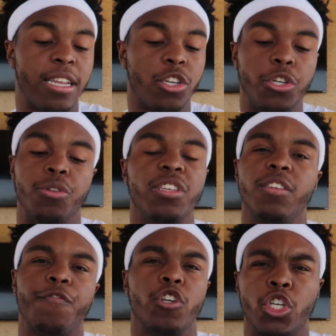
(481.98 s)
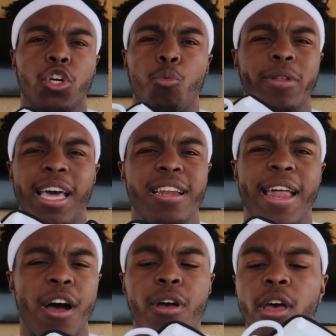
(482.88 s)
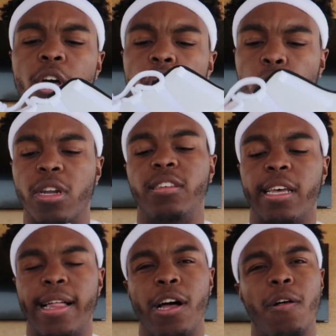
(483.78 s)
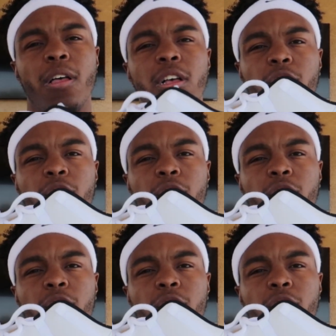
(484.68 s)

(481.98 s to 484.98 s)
shoe. This is for sure, without a doubt, going to sell out.